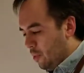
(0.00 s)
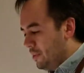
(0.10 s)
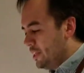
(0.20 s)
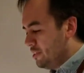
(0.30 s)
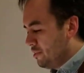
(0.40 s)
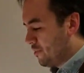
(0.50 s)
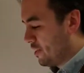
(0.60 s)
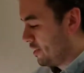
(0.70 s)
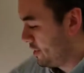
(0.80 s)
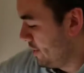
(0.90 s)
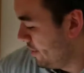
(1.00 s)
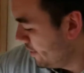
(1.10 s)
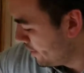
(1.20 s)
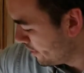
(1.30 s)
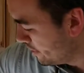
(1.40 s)
what we need to do first
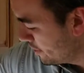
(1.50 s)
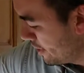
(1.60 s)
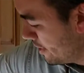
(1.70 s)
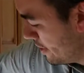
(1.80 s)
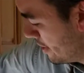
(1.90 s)
is